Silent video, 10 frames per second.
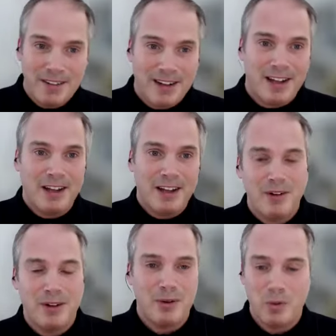
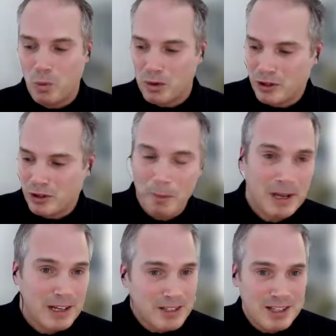the
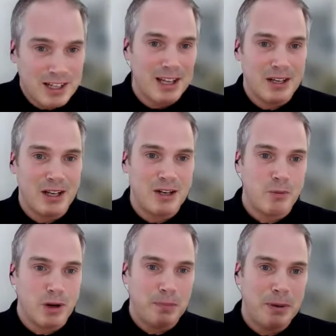topics
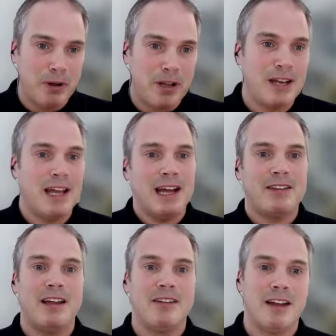and what people can add
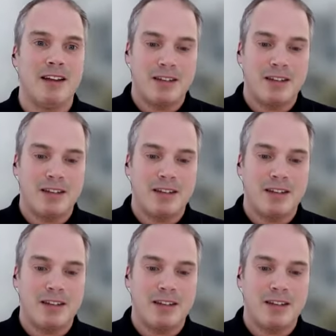and